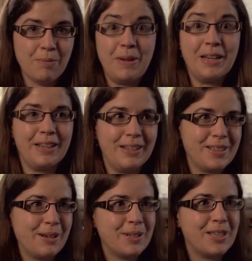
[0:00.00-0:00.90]

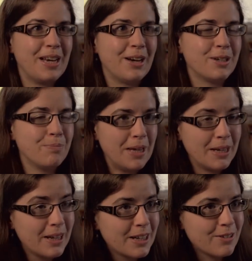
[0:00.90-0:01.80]
meanings, I would say now, could be
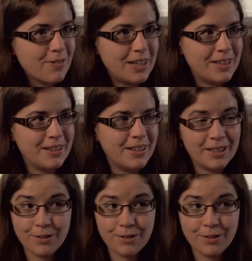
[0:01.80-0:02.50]
conveyed in a